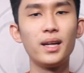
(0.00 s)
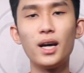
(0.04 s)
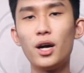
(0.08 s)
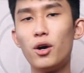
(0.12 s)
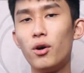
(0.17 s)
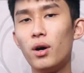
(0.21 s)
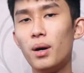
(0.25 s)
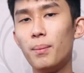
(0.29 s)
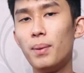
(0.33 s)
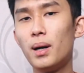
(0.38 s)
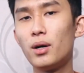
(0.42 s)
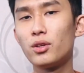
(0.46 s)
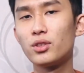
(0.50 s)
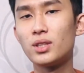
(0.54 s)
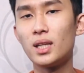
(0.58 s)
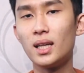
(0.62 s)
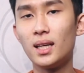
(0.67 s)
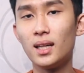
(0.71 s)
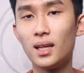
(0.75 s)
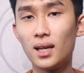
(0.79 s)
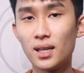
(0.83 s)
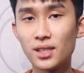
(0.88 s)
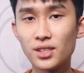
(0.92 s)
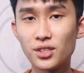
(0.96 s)
Now about the
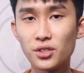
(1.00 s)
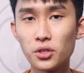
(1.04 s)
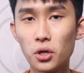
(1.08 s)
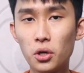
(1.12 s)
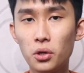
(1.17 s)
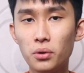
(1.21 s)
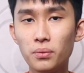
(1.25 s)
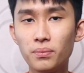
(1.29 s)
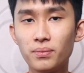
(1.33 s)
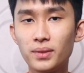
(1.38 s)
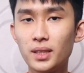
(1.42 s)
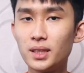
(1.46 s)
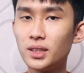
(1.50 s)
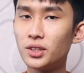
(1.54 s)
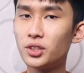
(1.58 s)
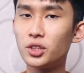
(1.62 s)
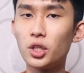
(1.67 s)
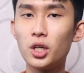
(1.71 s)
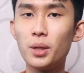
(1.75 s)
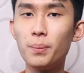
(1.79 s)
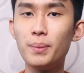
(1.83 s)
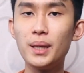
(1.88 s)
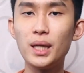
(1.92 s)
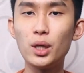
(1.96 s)
last song, this is
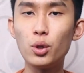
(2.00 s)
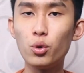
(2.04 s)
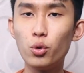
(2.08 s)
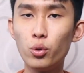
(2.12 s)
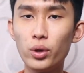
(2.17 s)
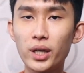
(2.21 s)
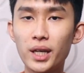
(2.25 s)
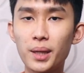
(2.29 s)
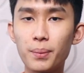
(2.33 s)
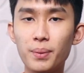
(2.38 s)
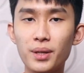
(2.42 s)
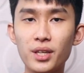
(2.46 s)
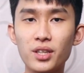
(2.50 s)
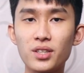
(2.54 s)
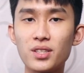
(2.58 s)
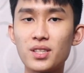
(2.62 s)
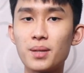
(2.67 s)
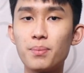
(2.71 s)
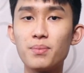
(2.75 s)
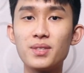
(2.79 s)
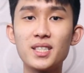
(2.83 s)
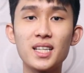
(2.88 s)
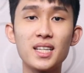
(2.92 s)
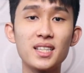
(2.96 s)
gonna be quick because
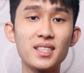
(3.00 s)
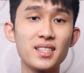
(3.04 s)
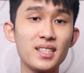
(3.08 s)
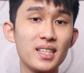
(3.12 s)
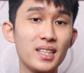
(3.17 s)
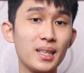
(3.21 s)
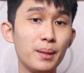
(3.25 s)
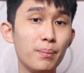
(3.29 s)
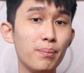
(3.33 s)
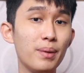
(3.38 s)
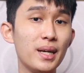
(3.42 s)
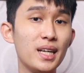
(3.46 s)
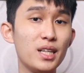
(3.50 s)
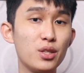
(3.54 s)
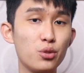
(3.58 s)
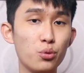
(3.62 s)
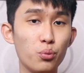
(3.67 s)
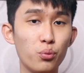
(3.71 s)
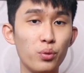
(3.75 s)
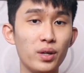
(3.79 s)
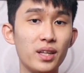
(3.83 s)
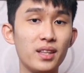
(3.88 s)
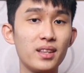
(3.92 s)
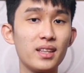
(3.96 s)
I'm testing the
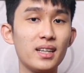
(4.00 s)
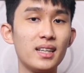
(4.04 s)
bass with